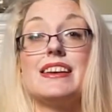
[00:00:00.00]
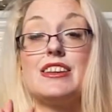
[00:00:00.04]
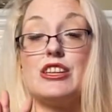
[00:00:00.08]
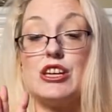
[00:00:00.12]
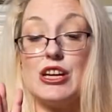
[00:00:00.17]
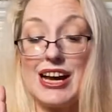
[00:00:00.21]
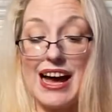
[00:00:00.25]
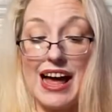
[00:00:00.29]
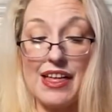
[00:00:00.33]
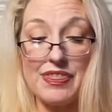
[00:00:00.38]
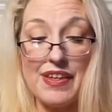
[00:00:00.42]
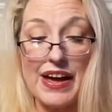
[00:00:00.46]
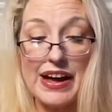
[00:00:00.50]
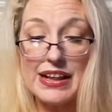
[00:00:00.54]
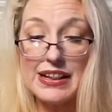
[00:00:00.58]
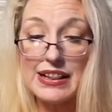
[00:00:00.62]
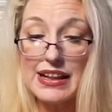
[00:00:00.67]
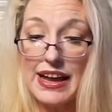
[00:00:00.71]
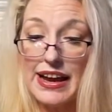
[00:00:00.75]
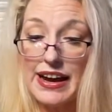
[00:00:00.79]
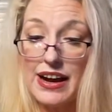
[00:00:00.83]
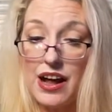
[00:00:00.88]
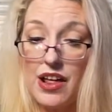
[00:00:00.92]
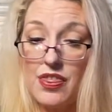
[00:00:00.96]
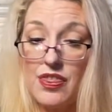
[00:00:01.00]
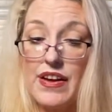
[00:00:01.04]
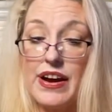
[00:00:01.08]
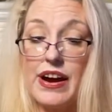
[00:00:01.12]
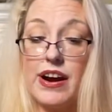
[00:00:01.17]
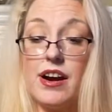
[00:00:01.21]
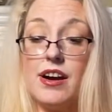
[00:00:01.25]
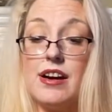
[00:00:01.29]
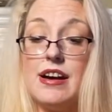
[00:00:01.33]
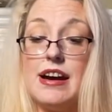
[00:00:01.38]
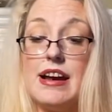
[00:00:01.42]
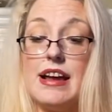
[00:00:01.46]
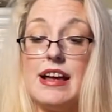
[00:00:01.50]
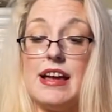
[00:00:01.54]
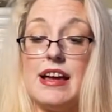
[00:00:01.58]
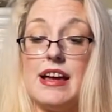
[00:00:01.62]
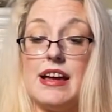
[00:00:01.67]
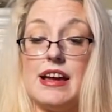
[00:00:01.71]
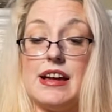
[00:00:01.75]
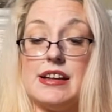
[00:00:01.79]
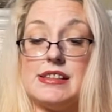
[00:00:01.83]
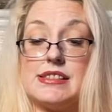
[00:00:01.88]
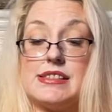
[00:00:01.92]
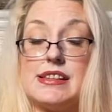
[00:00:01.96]
You got that clay on there,
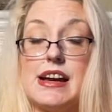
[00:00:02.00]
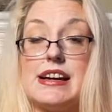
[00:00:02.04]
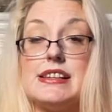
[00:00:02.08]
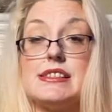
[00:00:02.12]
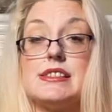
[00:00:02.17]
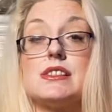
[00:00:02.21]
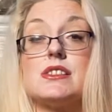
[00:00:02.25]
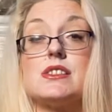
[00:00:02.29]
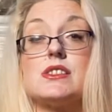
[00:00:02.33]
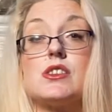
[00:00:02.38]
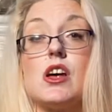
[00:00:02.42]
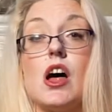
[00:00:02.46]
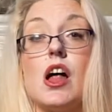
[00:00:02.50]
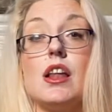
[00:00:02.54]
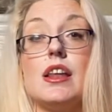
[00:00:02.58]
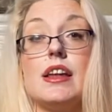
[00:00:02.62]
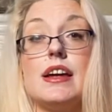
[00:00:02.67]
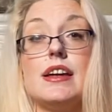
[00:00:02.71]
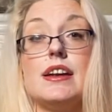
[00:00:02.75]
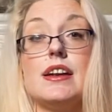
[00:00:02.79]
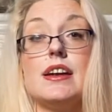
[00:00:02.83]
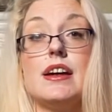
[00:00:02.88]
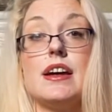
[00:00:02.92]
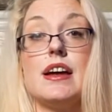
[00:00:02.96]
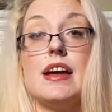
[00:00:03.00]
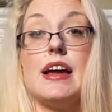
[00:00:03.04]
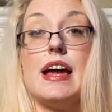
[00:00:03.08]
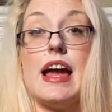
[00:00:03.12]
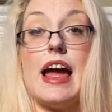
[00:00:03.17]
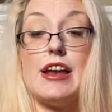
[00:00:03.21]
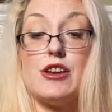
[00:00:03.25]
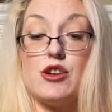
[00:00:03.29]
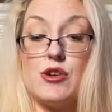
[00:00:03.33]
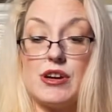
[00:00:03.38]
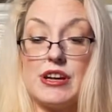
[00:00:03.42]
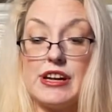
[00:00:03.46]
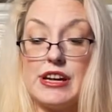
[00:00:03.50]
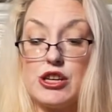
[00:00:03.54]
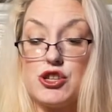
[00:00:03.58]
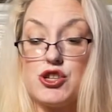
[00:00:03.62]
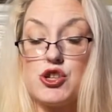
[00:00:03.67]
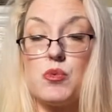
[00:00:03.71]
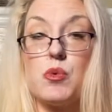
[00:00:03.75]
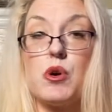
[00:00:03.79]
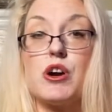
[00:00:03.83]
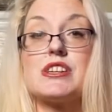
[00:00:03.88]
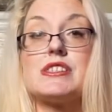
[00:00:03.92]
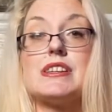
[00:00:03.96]
it's nice and solid, and you can get
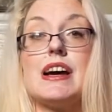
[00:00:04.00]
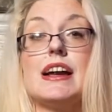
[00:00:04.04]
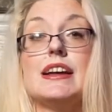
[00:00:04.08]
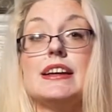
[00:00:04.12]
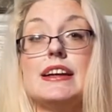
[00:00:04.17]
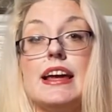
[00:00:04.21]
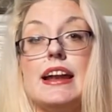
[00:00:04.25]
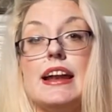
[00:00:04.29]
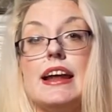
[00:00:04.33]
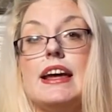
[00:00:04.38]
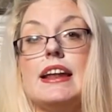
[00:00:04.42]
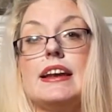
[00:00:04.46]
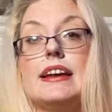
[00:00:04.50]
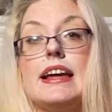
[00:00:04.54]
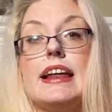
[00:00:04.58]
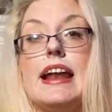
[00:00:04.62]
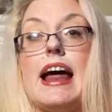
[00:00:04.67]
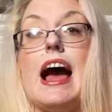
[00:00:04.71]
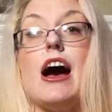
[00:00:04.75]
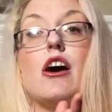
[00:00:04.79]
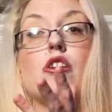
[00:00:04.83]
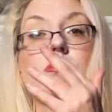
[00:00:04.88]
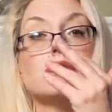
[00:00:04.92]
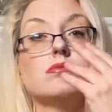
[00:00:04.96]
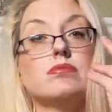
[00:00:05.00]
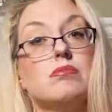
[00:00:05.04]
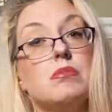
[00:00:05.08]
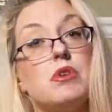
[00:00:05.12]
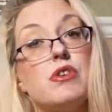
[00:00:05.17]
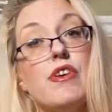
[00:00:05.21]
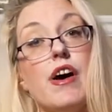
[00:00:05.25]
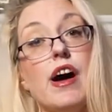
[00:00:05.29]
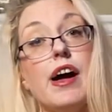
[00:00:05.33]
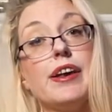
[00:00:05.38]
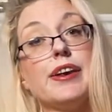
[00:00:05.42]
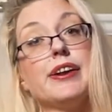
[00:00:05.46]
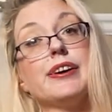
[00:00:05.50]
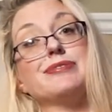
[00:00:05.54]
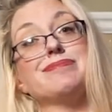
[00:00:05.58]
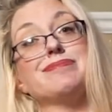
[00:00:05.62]
your work done, get in, get out, move on.